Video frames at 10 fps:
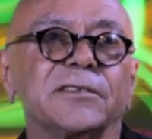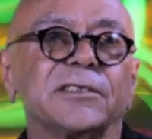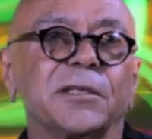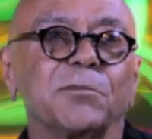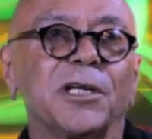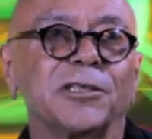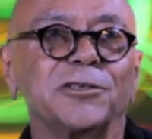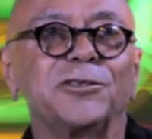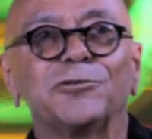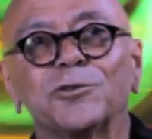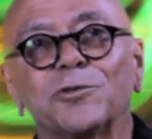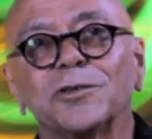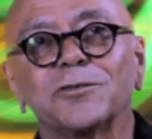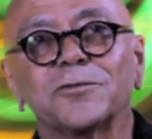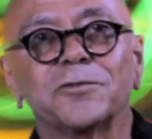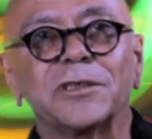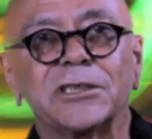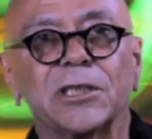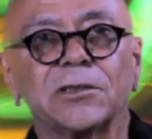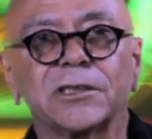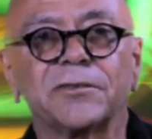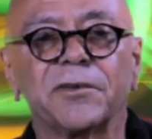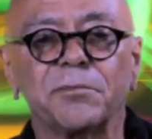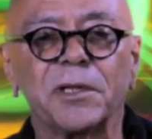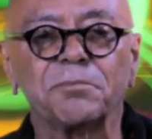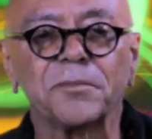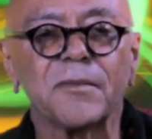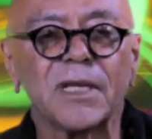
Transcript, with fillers: some unusual results from them.